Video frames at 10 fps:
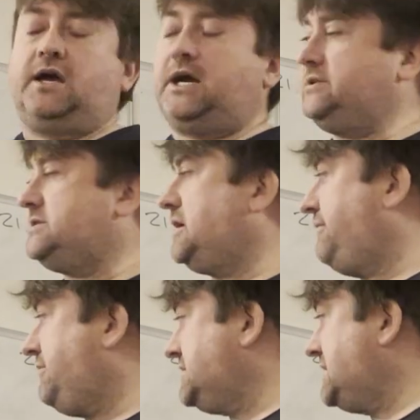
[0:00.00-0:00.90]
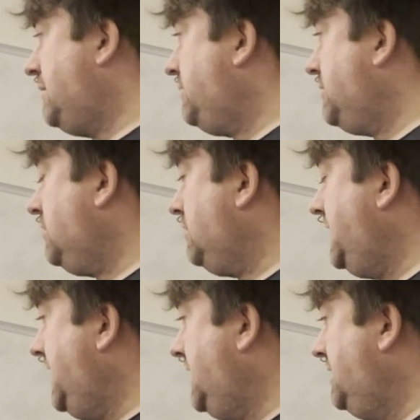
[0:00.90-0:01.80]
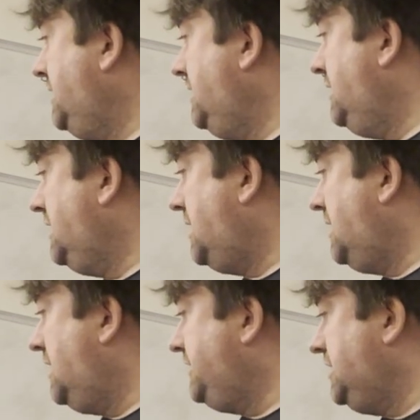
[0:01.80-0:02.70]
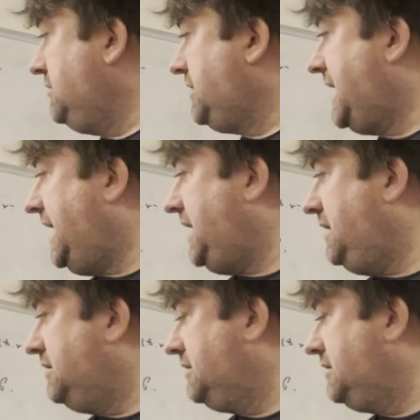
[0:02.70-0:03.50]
And so, for example, in the UK,